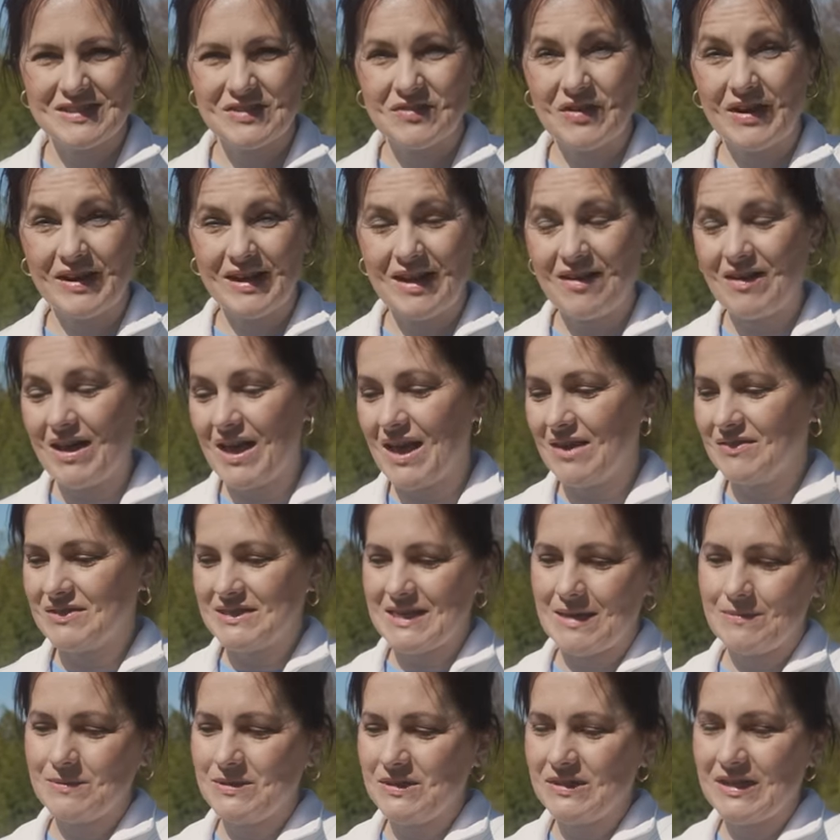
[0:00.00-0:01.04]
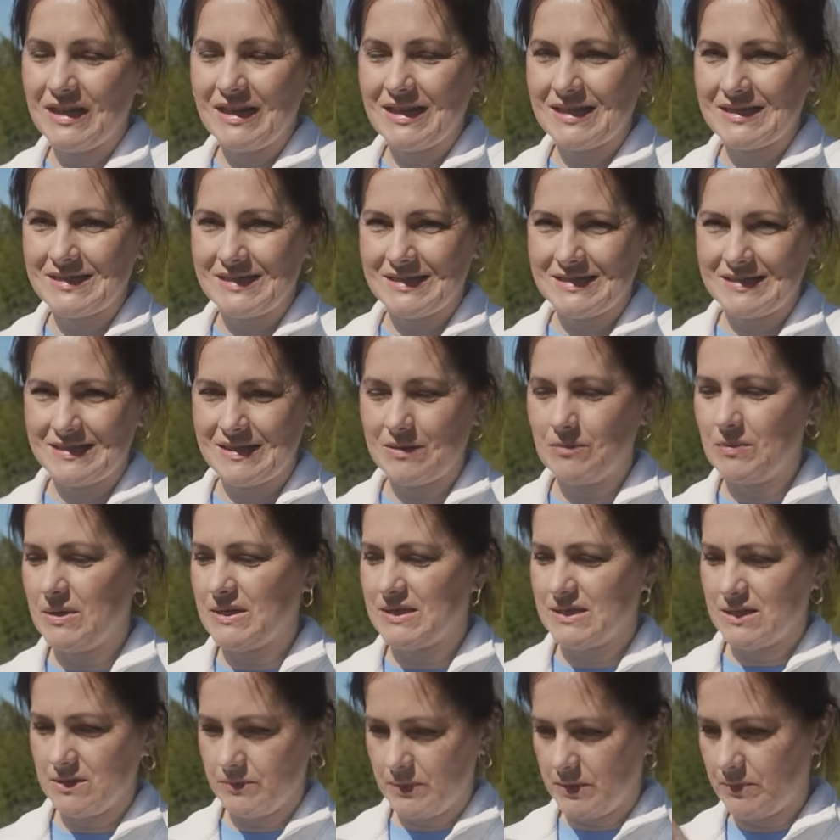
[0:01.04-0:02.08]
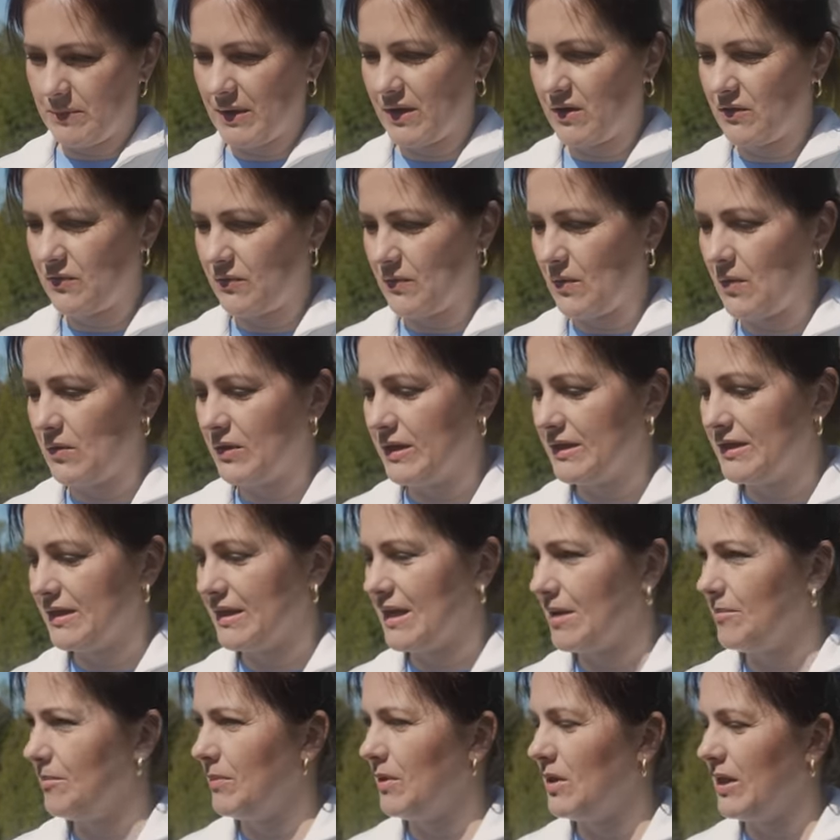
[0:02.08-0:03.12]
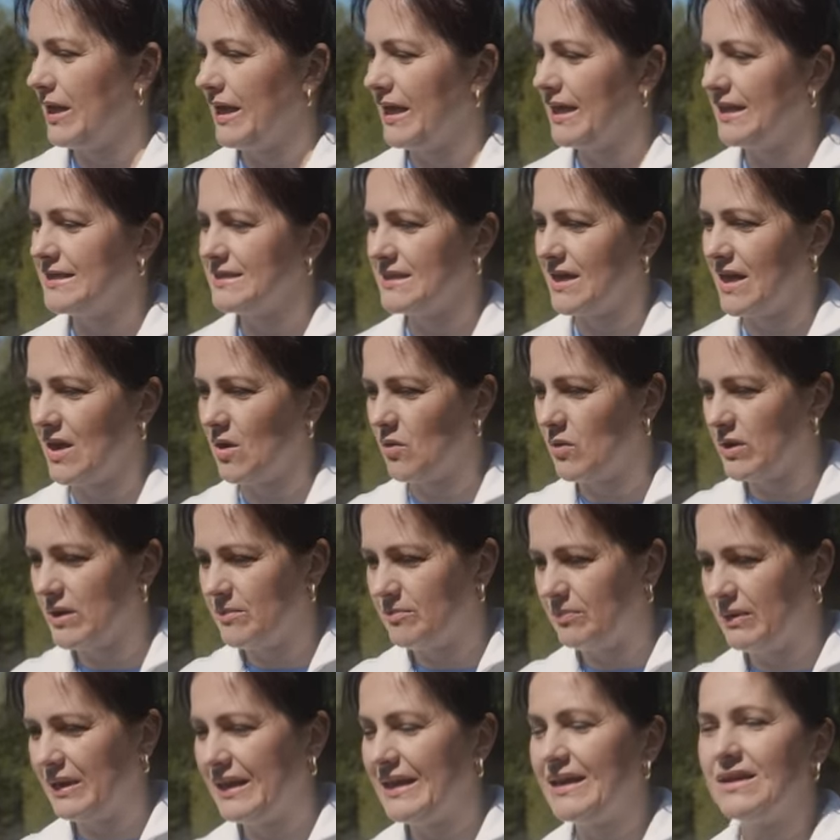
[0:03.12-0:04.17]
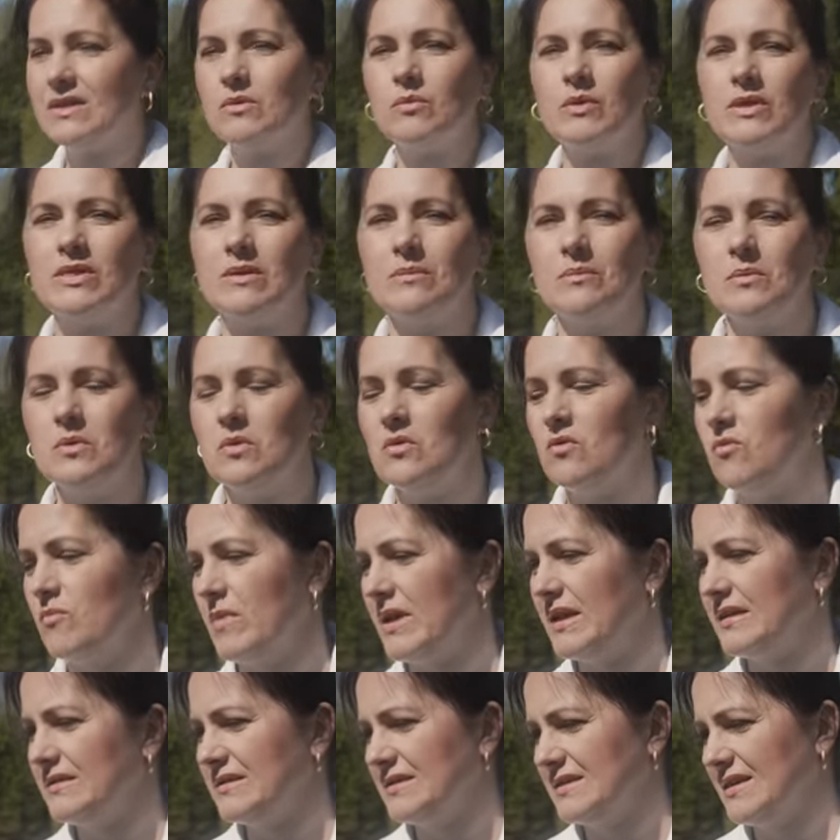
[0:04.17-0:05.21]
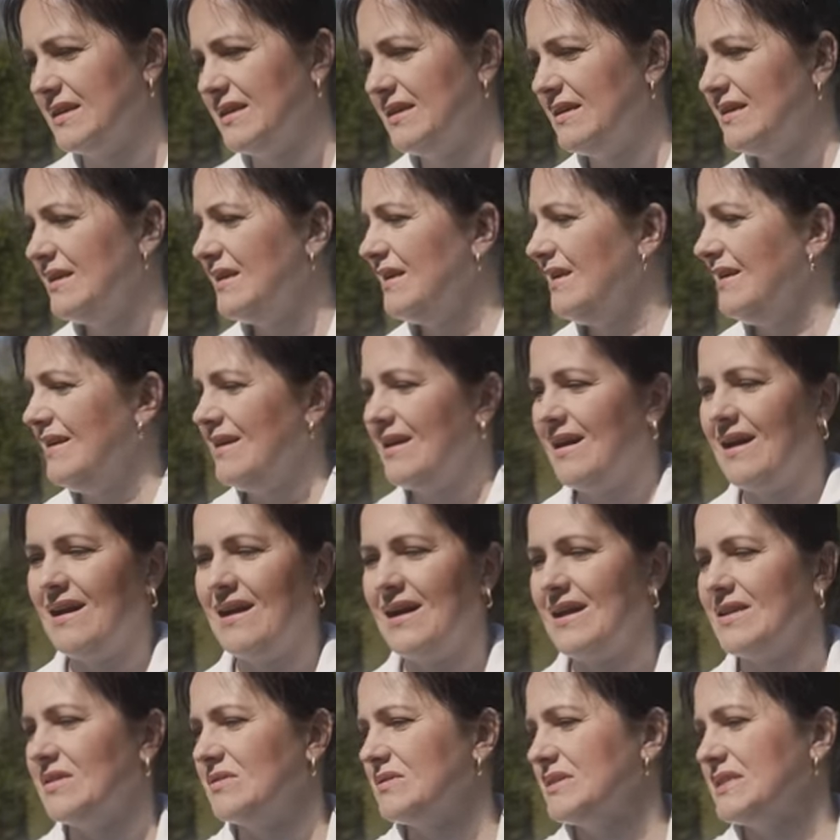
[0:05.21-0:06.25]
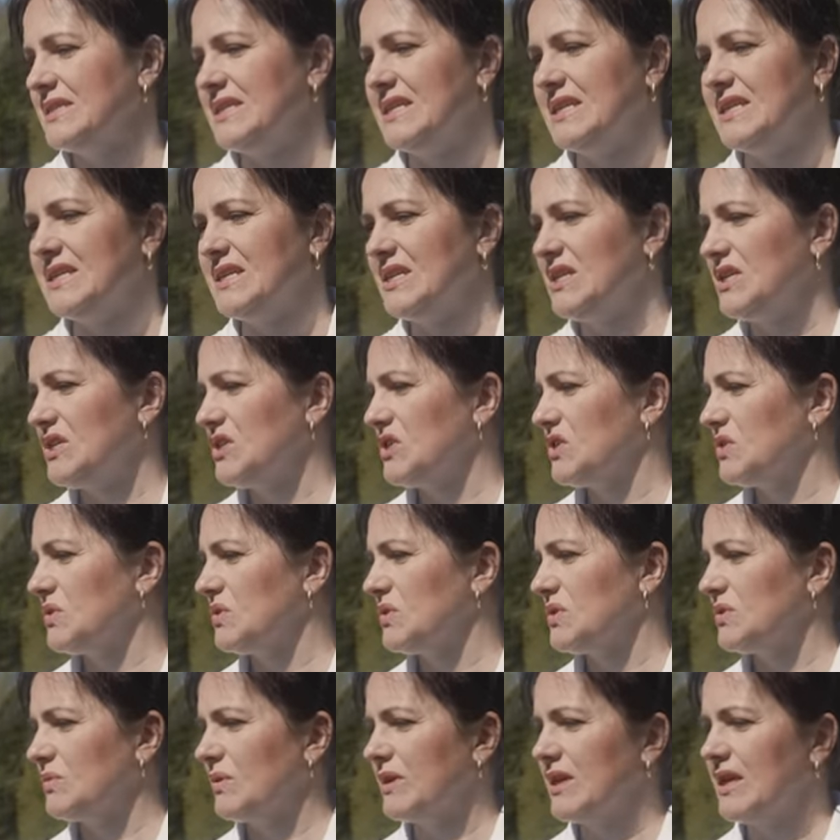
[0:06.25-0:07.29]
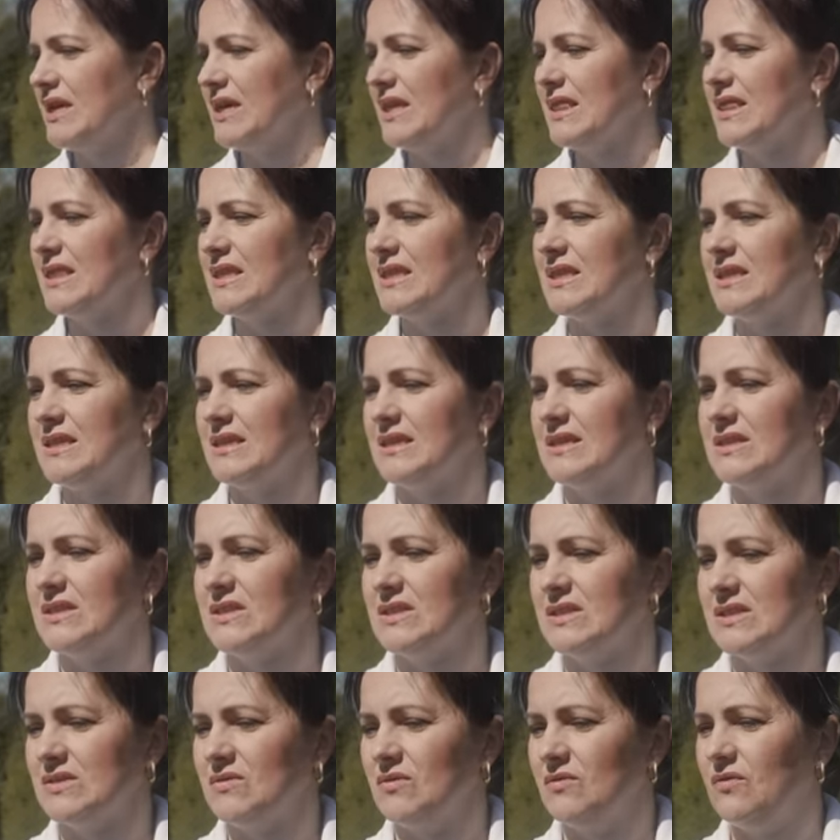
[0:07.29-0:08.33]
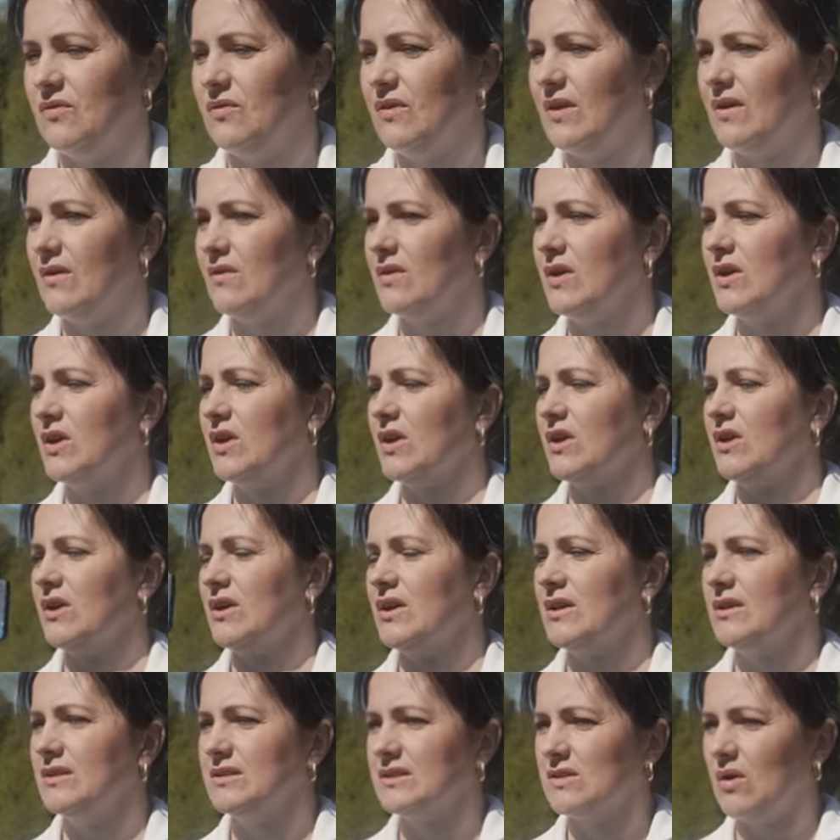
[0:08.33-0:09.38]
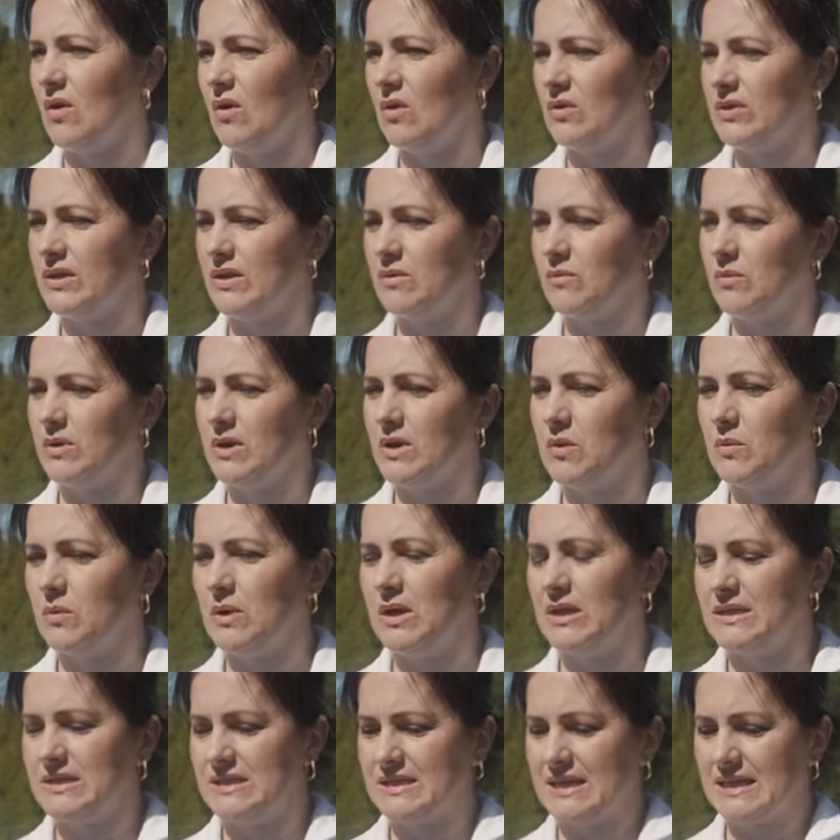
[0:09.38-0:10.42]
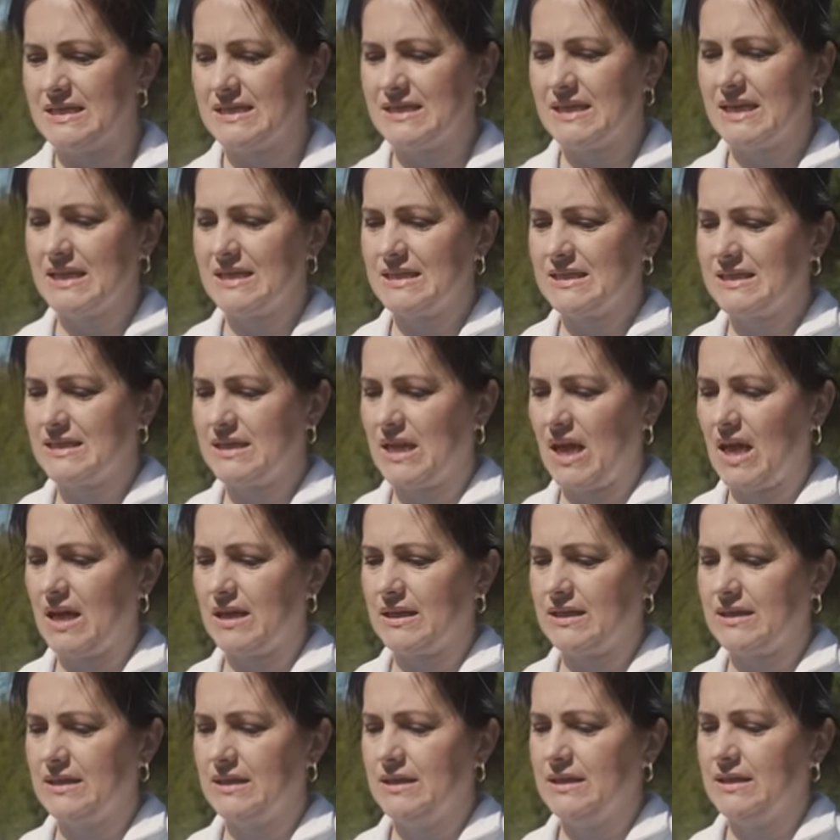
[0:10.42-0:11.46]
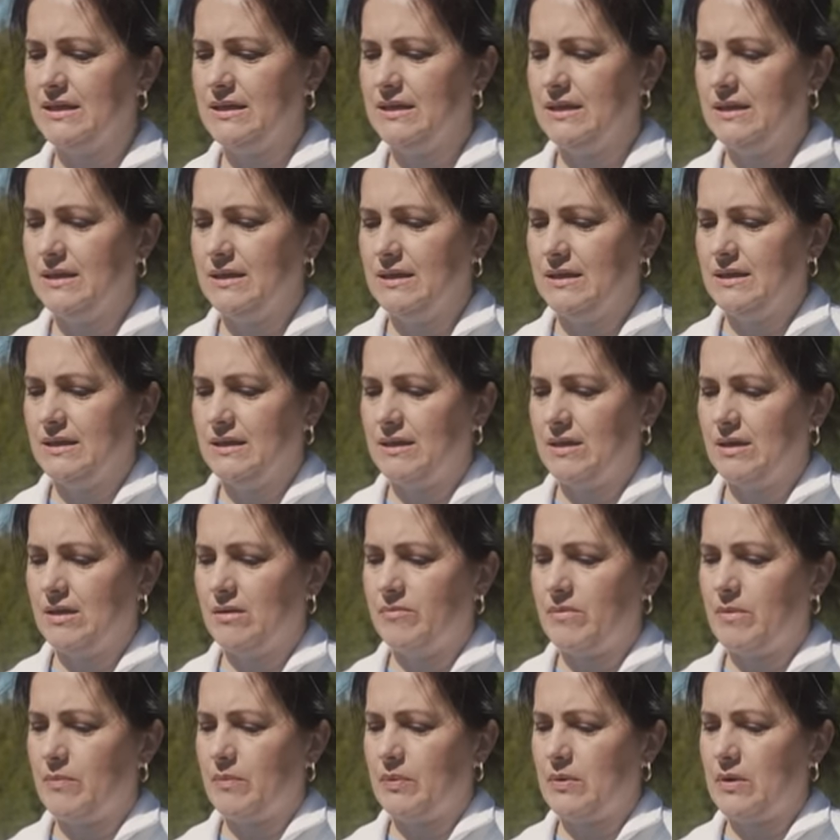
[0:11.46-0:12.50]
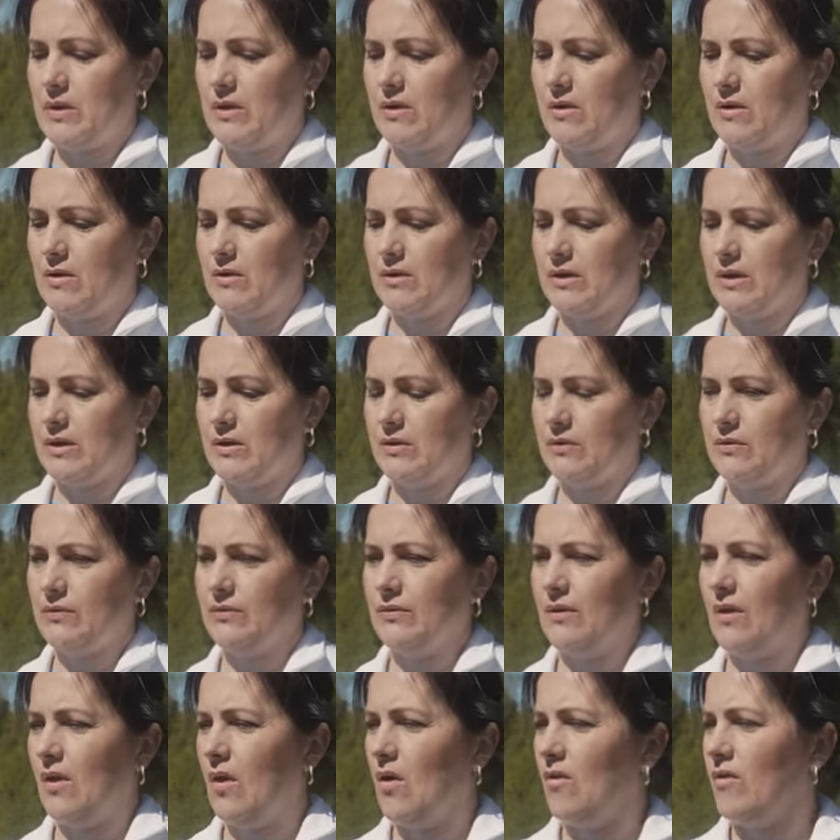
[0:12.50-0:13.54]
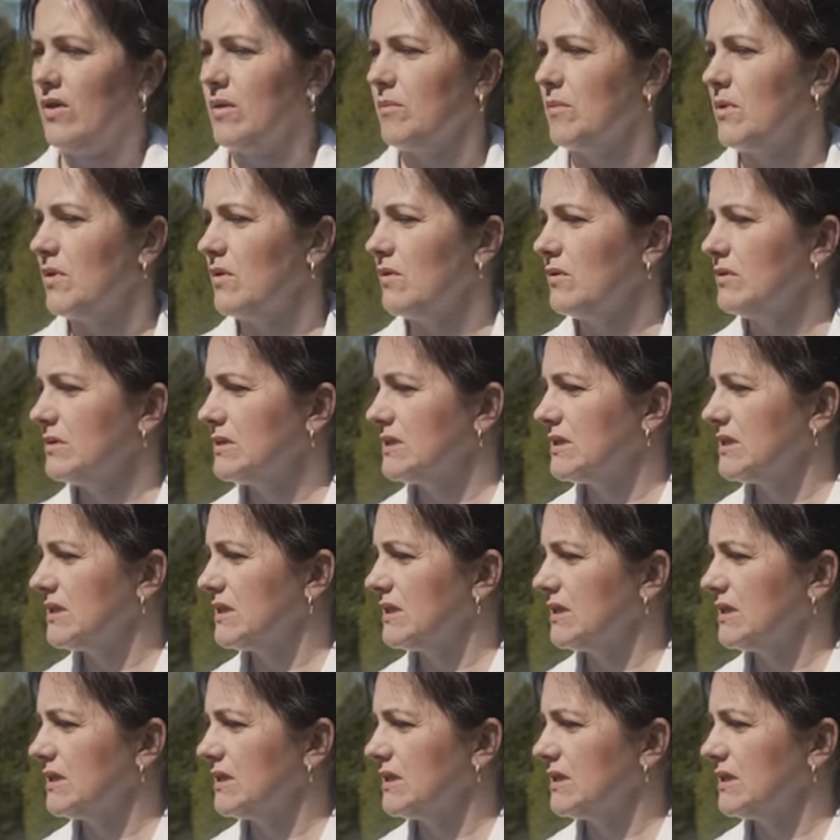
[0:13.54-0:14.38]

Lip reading: So right now I have Samsung Galaxy S10 Plus, a little bit bigger phone in the gimbal, and I already played with the movements. I don't see any issues with it. It's very good, it's holding very well, it doesn't get stuck. Let me put on following mode.